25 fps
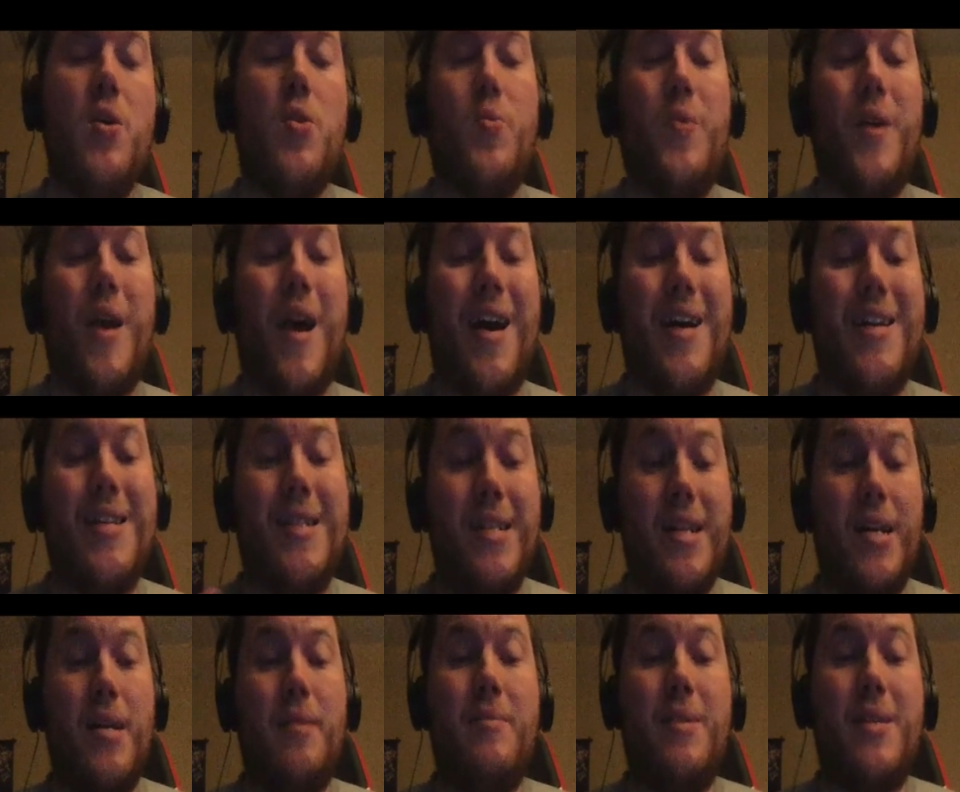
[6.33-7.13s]
We got
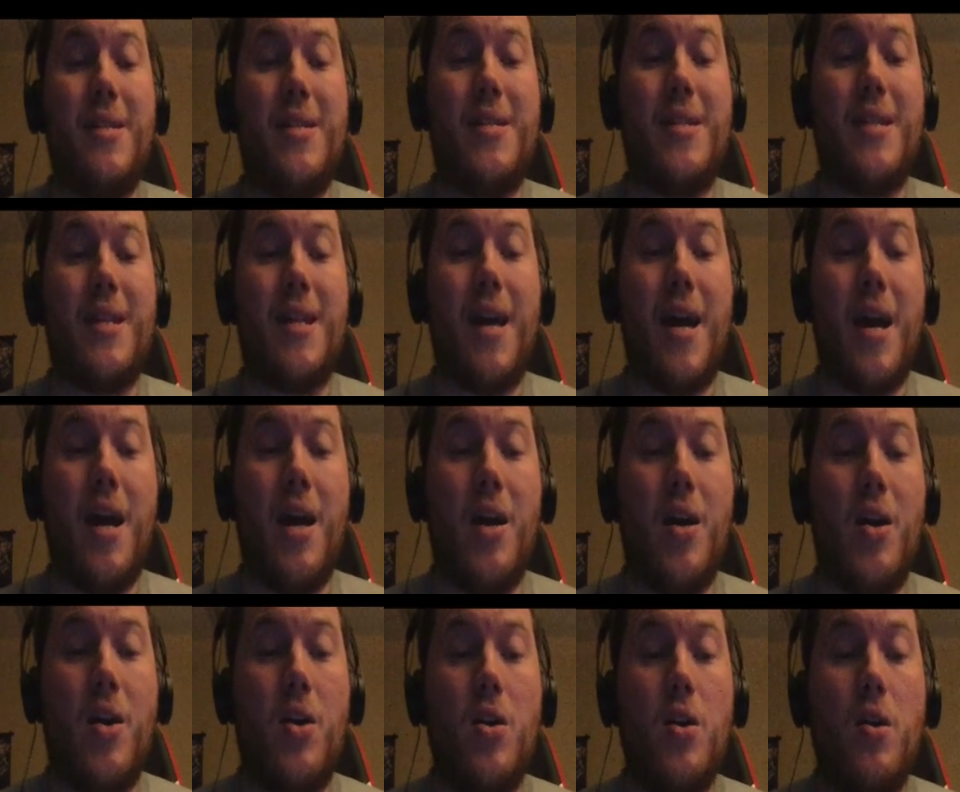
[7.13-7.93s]
Demon
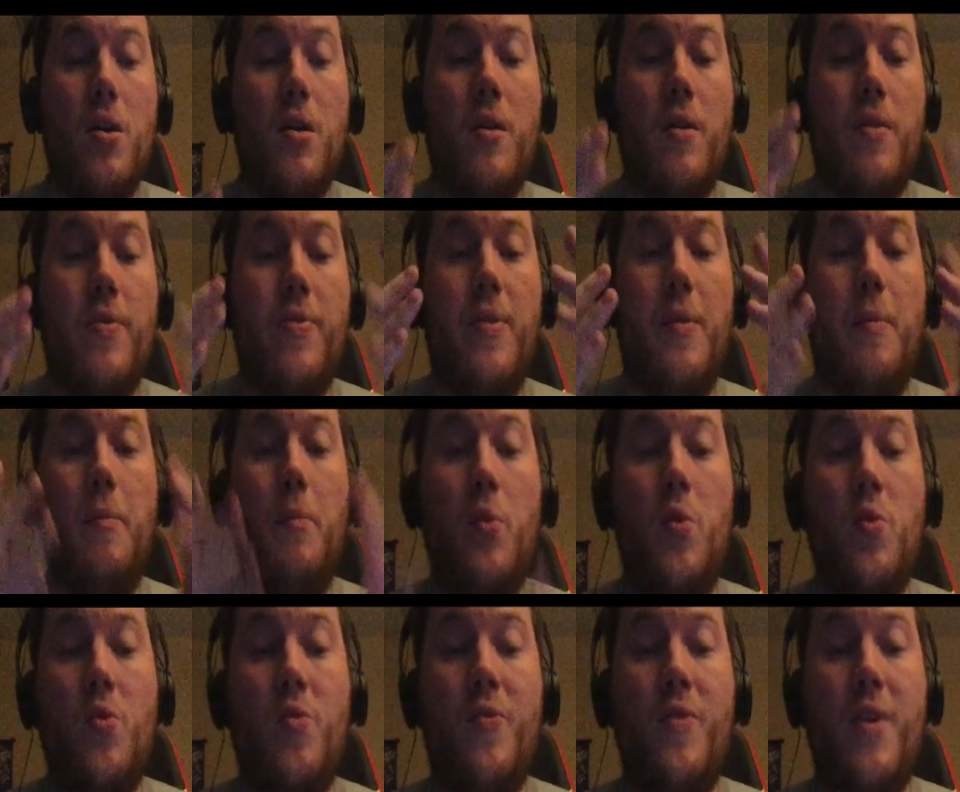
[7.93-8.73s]
Slayer, the
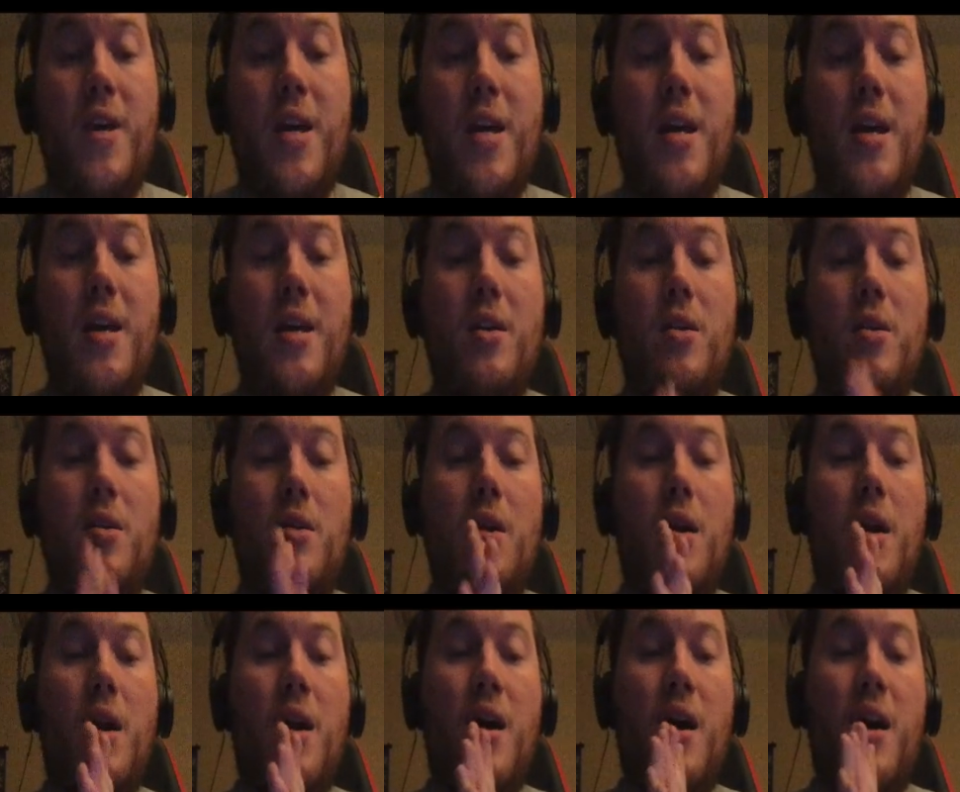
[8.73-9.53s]
movie,
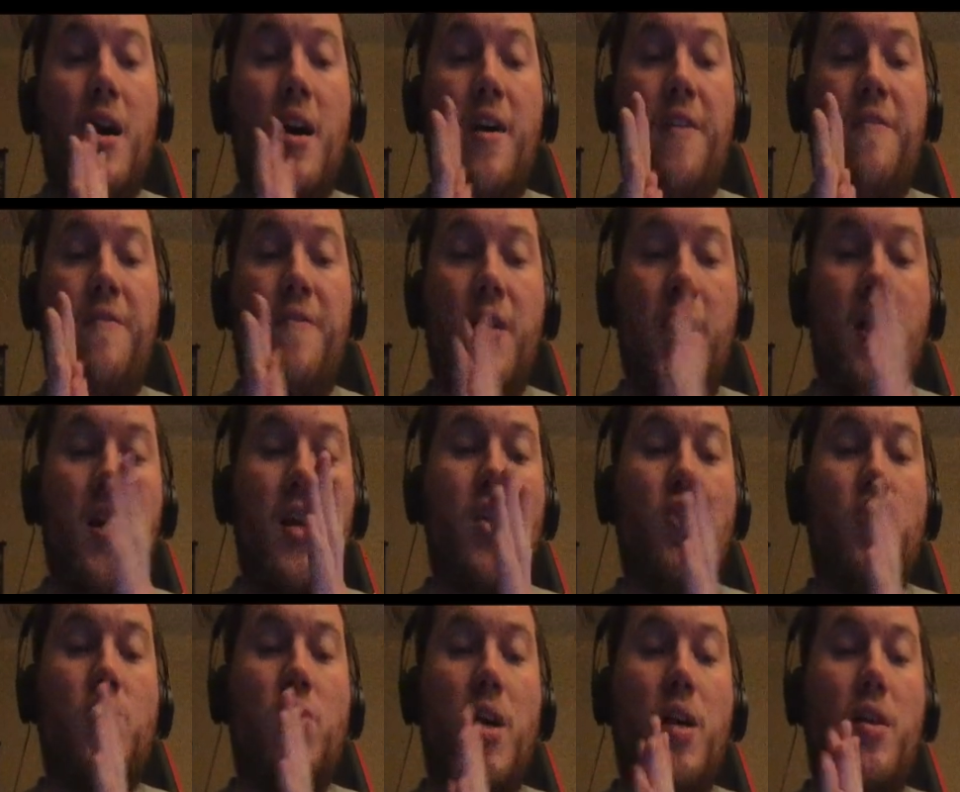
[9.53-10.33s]

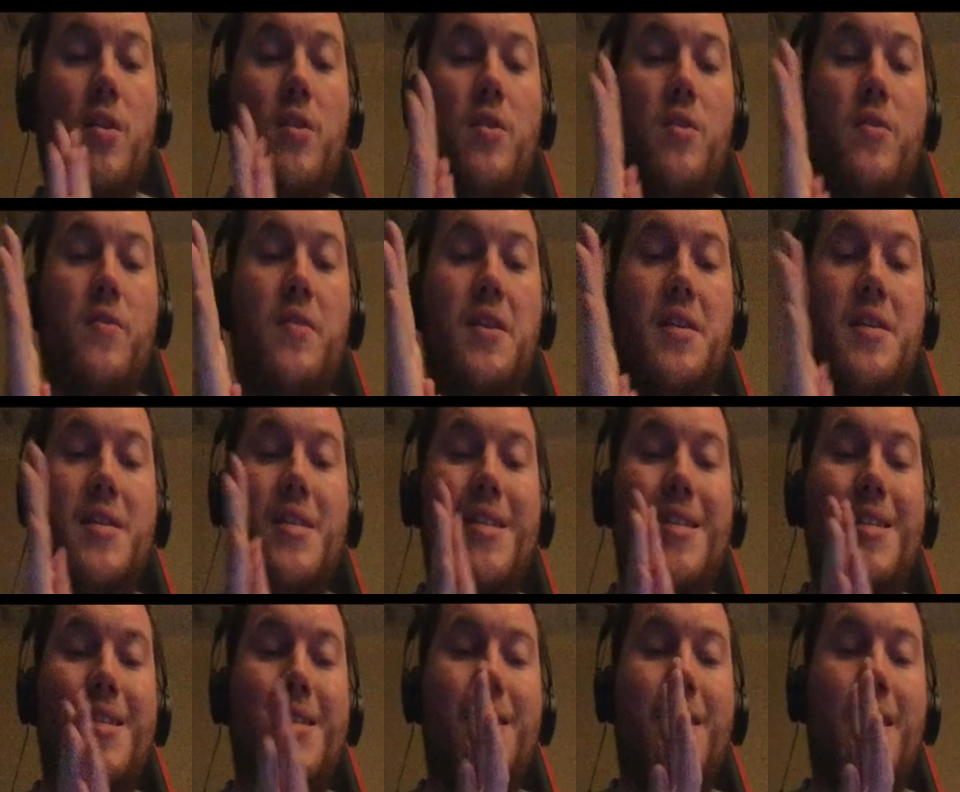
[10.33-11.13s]
Infinity trailer. This
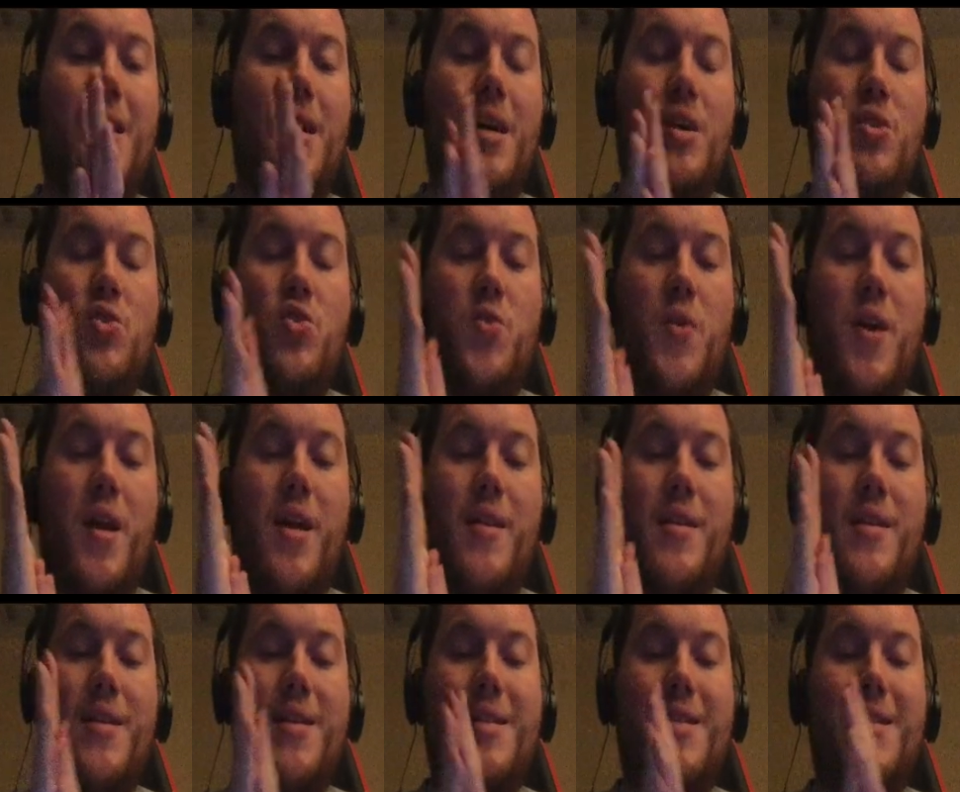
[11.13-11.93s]
is
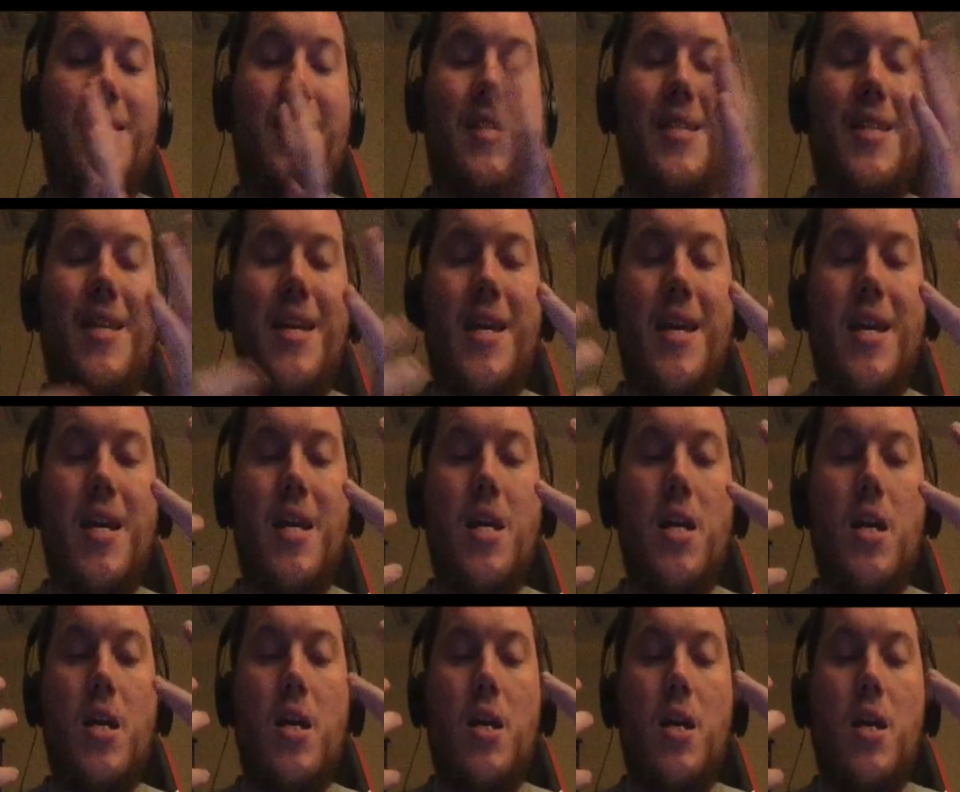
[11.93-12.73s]
the
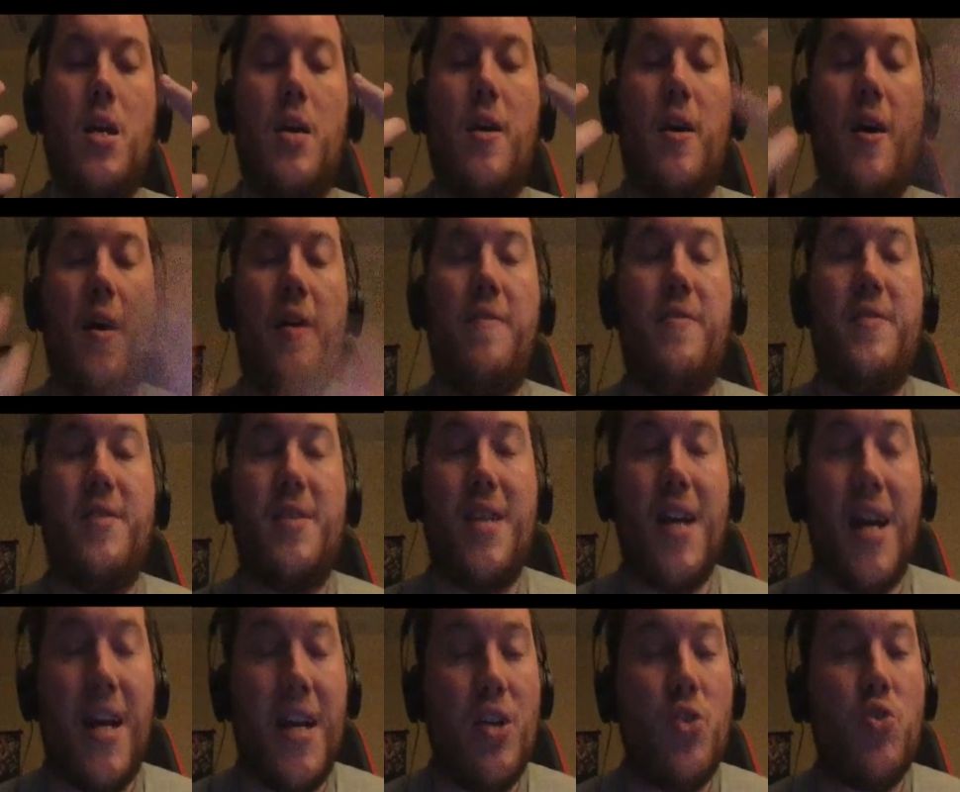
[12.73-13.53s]

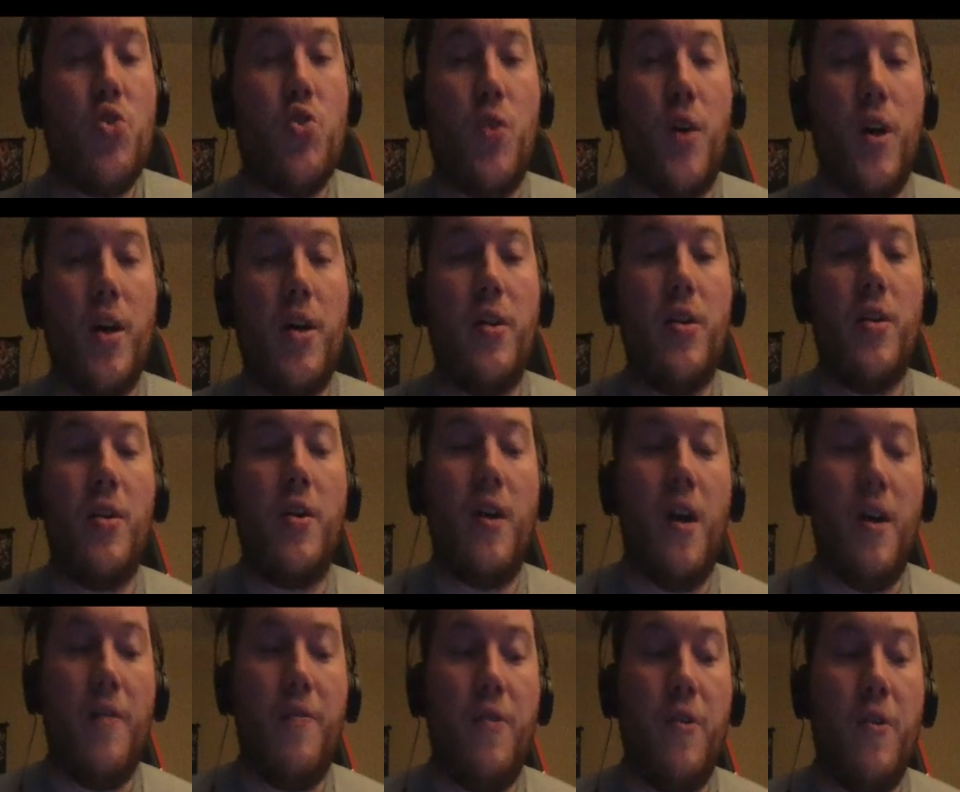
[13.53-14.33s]
second trailer
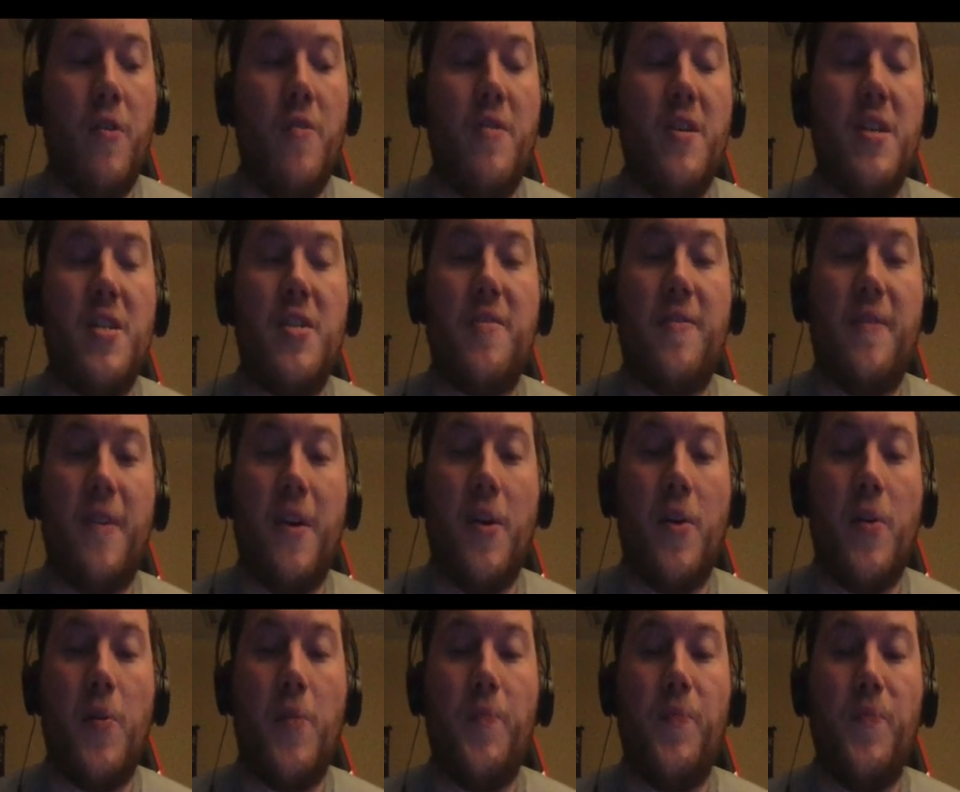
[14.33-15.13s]
for this
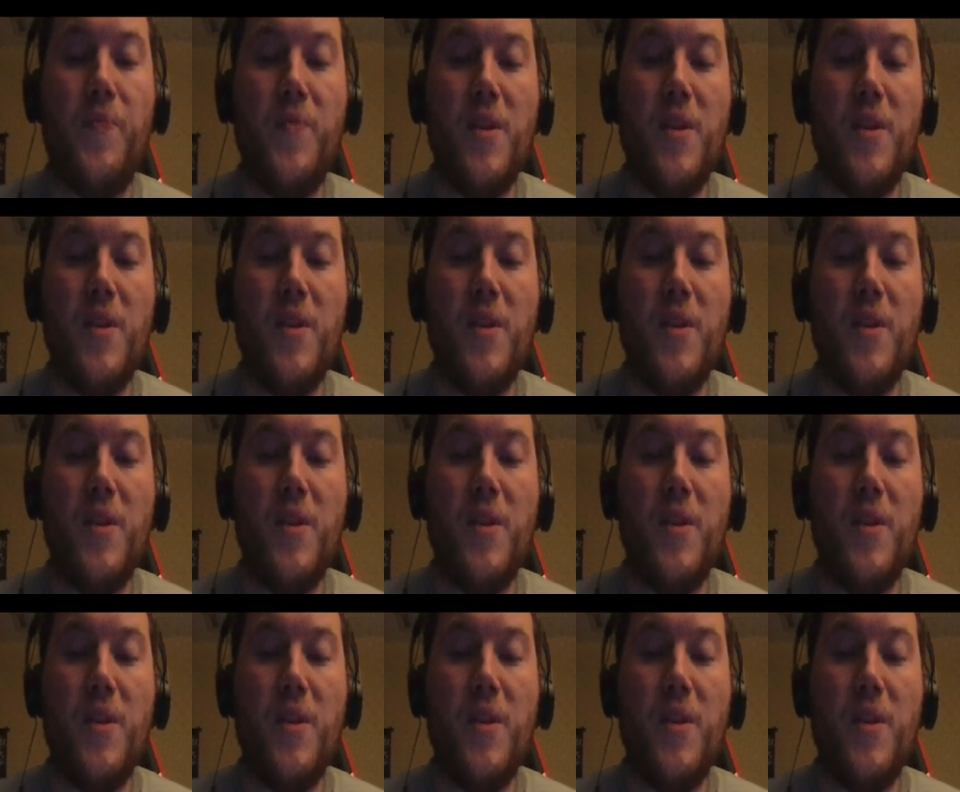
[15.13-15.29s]
film.